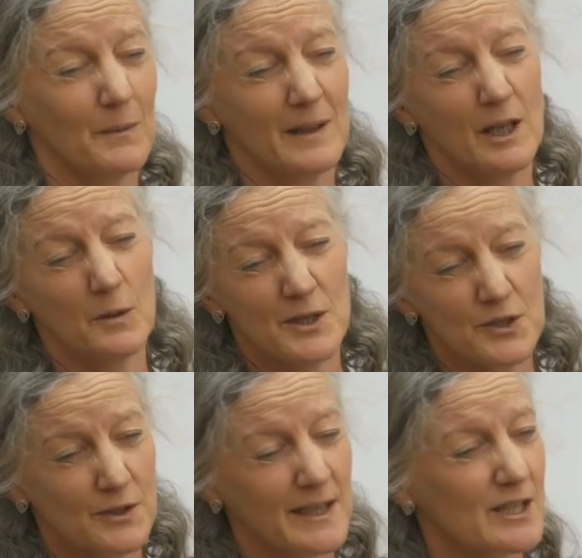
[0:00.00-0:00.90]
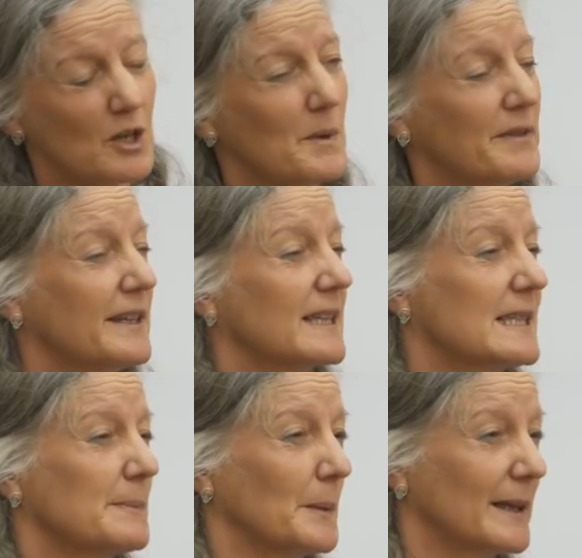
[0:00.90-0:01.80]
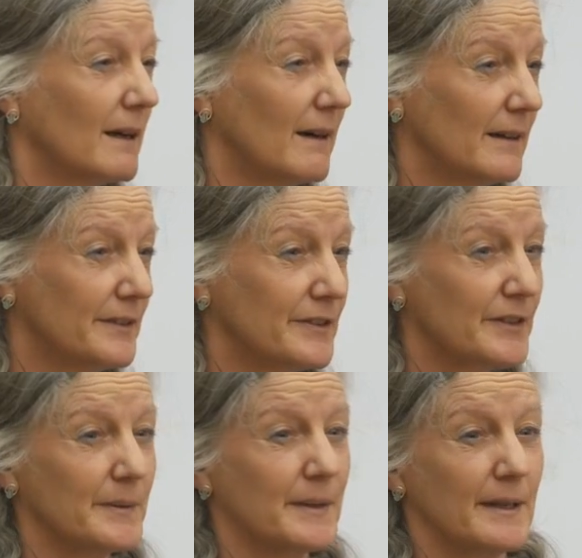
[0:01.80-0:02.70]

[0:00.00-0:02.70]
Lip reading: We know we should get on with things, but we can't.